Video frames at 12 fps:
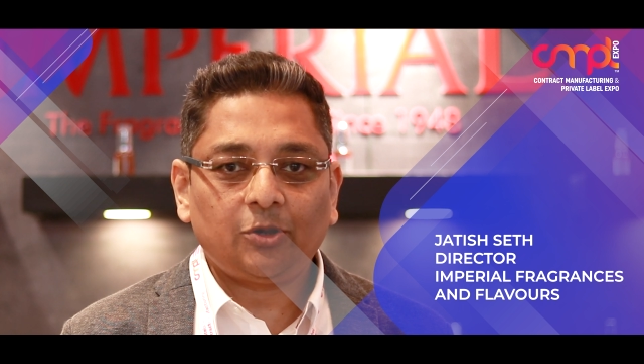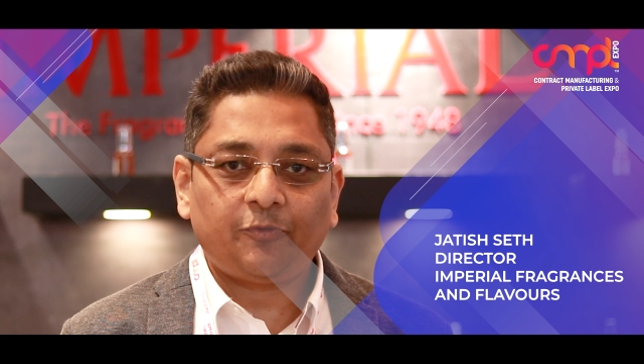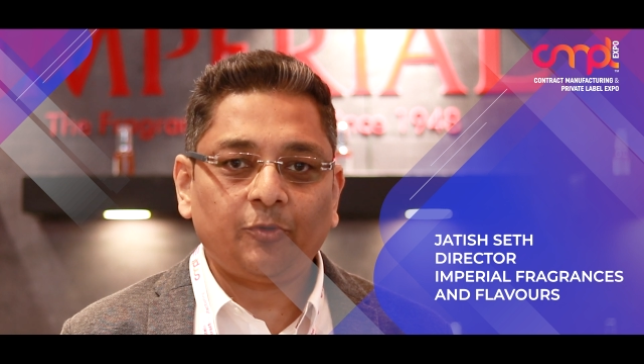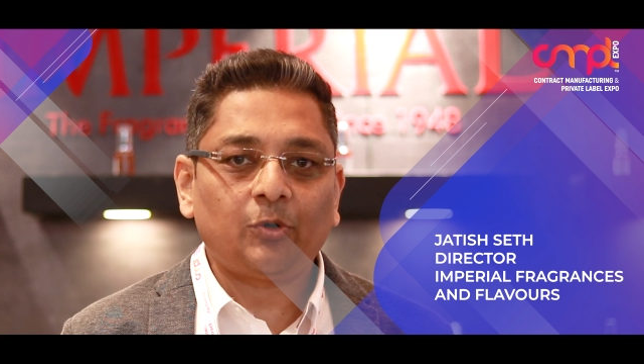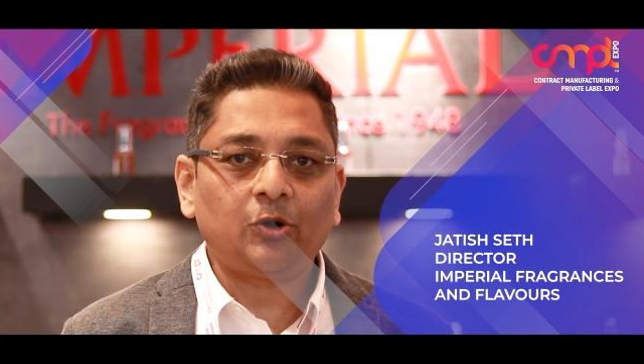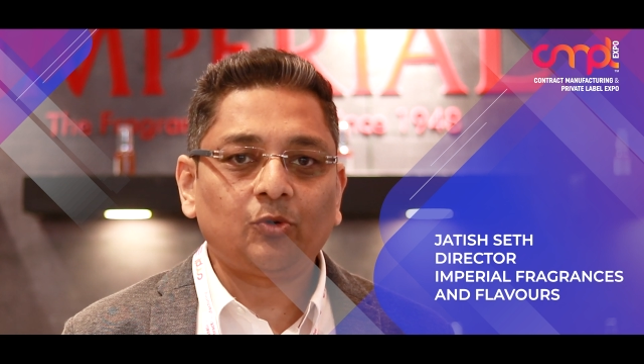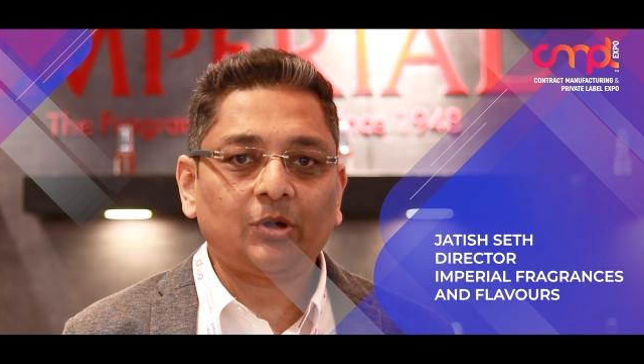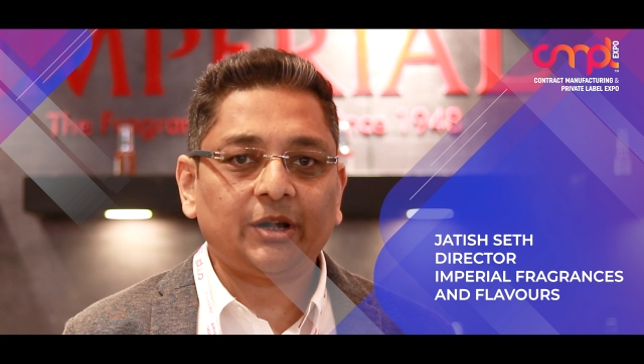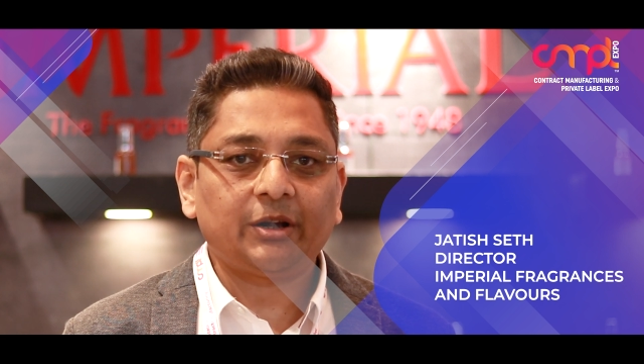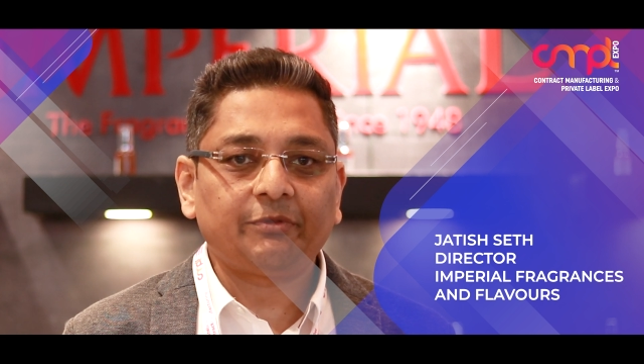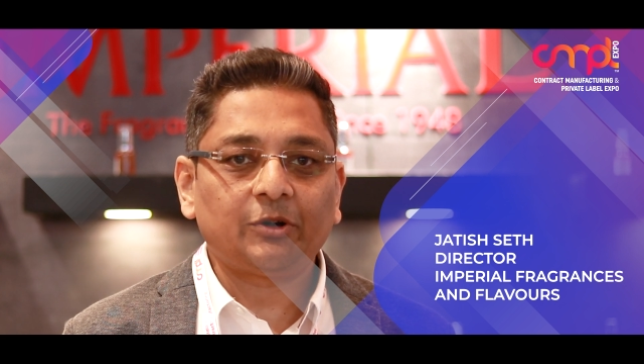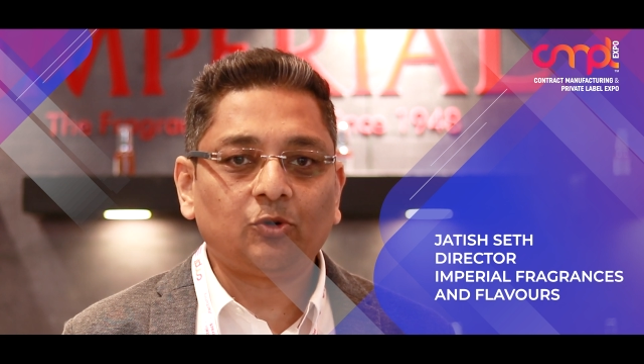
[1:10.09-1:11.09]
if you want to
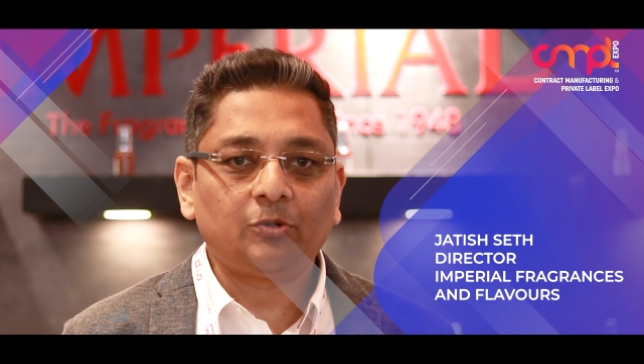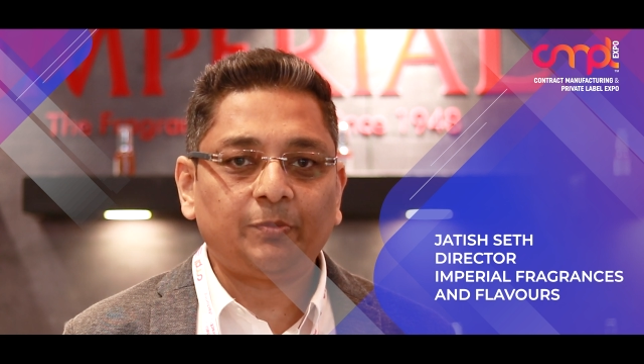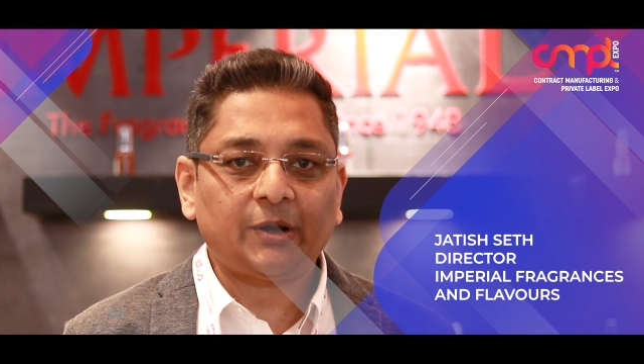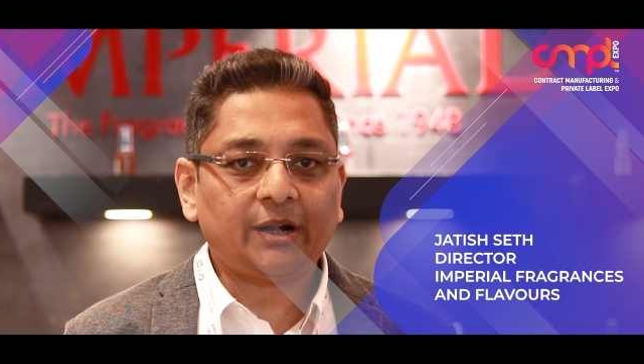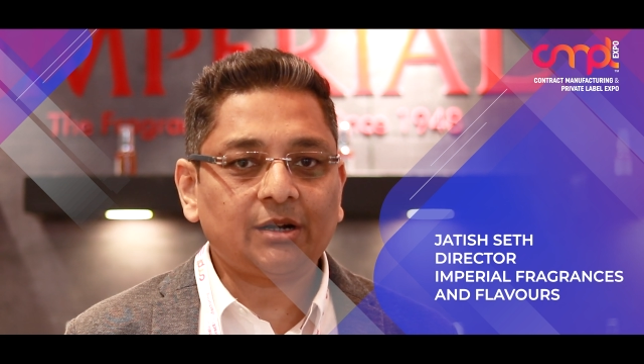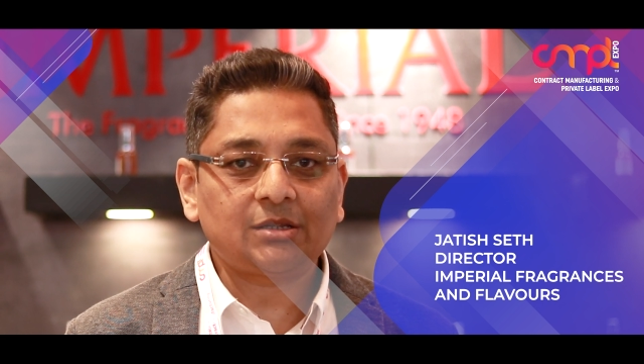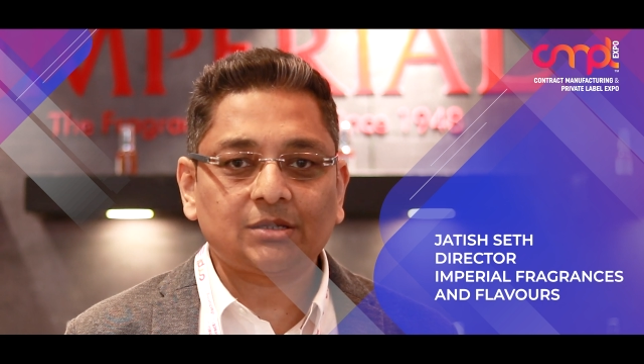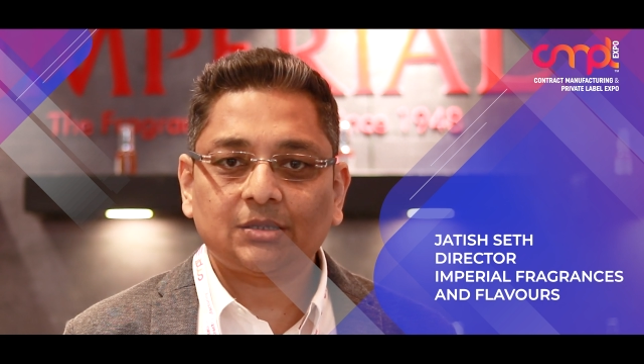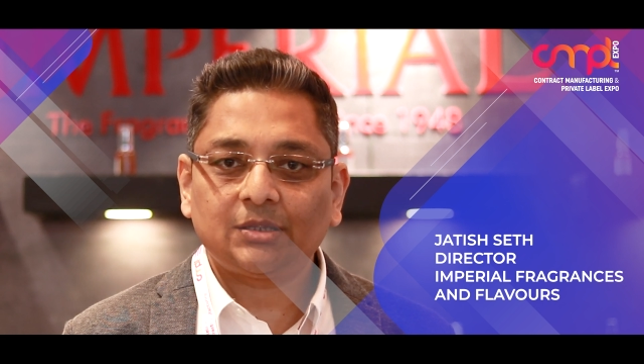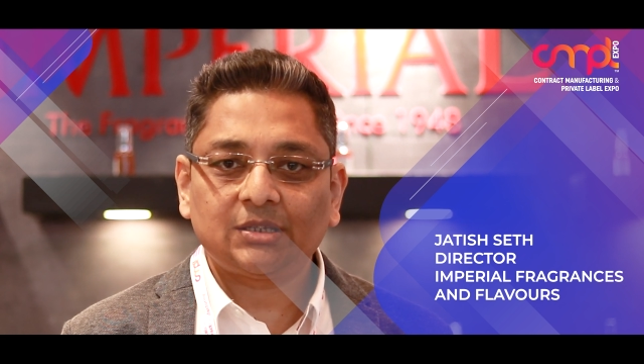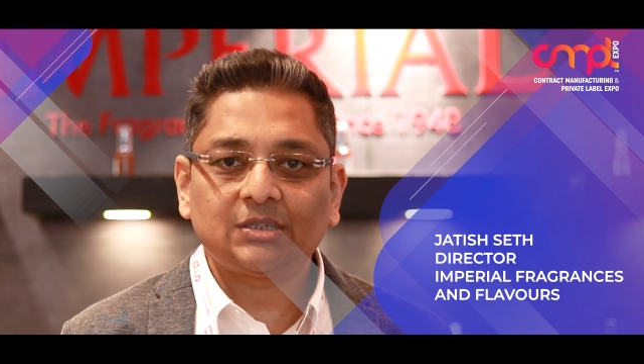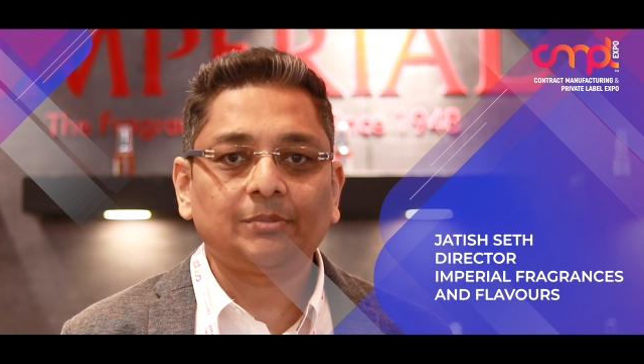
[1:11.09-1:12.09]
connect with good brands,
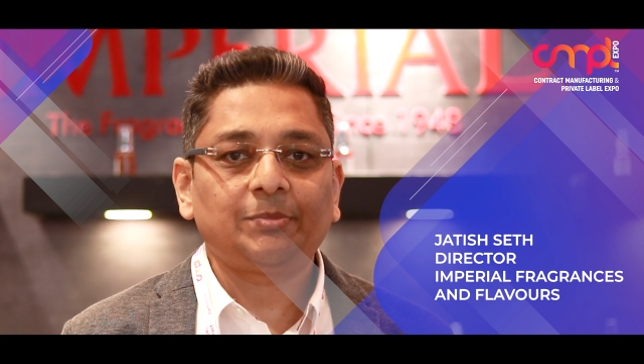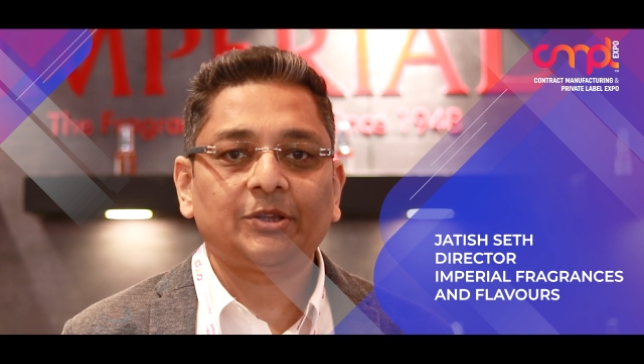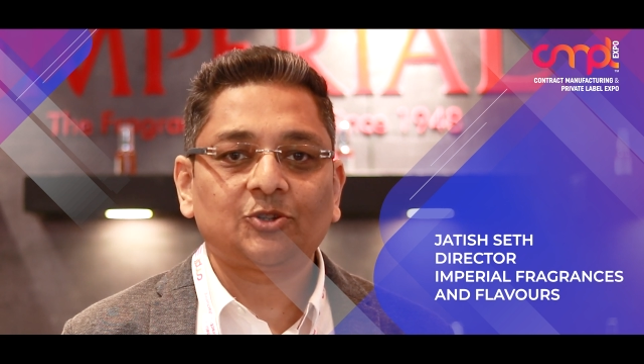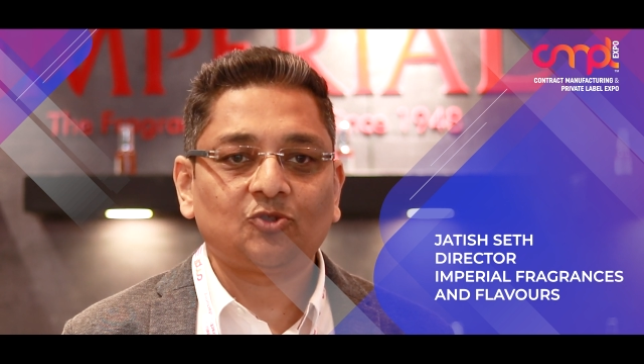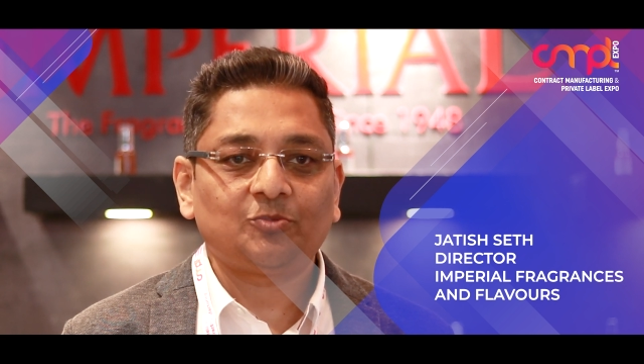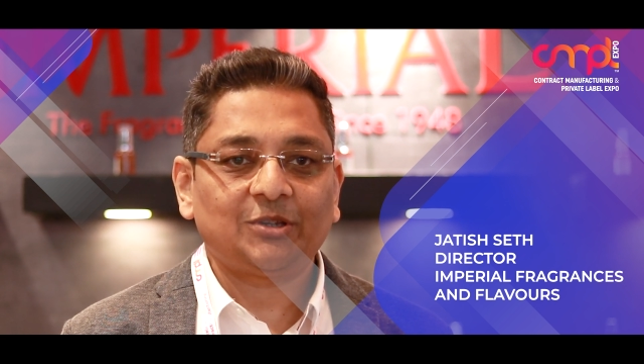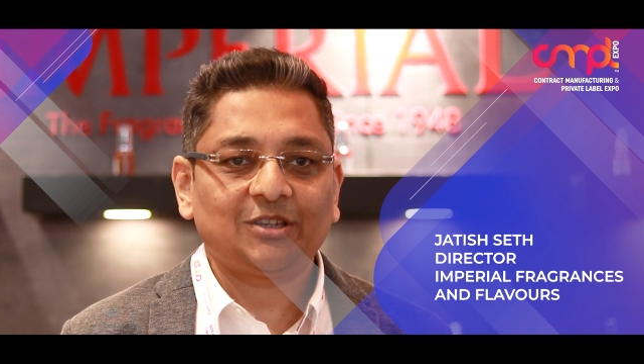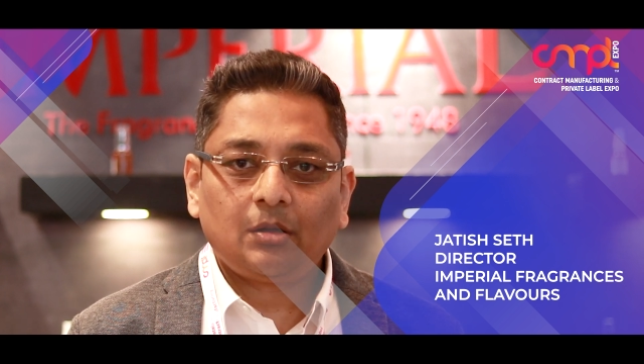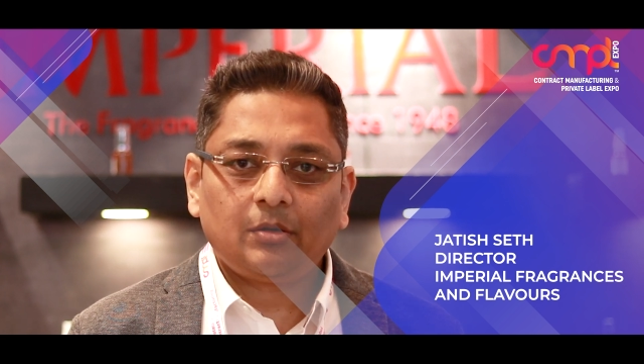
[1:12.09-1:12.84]
this is the place to be.